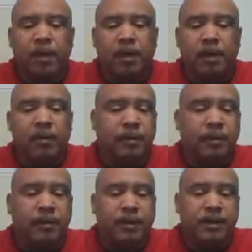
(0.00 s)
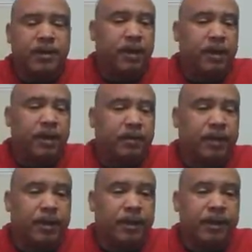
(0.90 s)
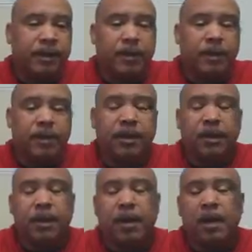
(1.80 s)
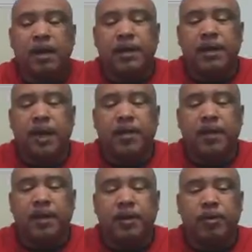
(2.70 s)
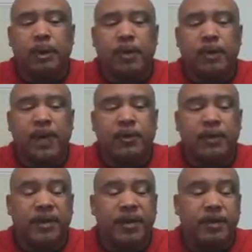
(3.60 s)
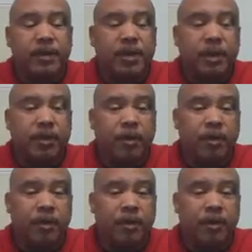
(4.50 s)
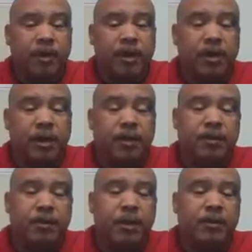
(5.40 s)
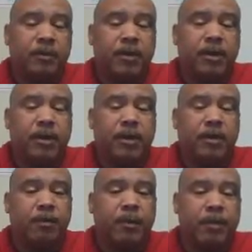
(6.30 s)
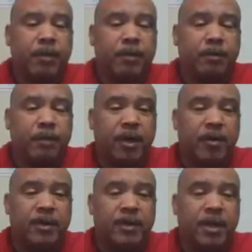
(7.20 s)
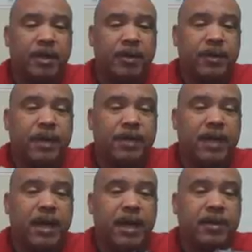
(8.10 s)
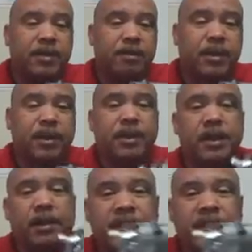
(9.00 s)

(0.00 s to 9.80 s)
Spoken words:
That's one of the reasons why I stick with it. Now, one of the drawbacks with this particular model, now I know Springfield makes other models with better sights, but this has the military